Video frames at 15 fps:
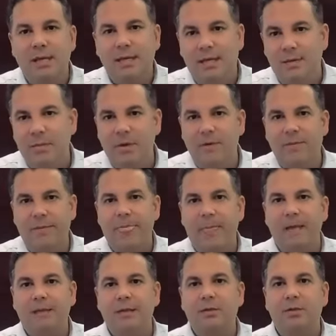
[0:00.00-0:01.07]
email,
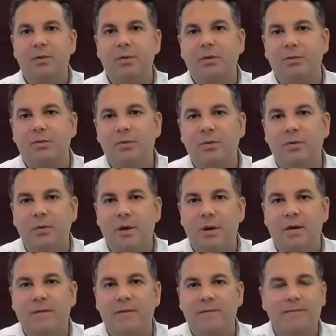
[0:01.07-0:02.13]
and they do it to
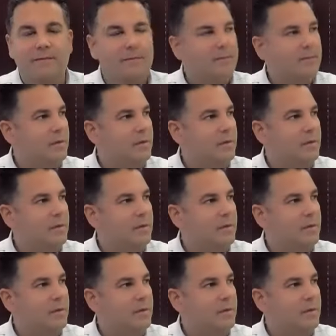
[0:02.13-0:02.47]
um,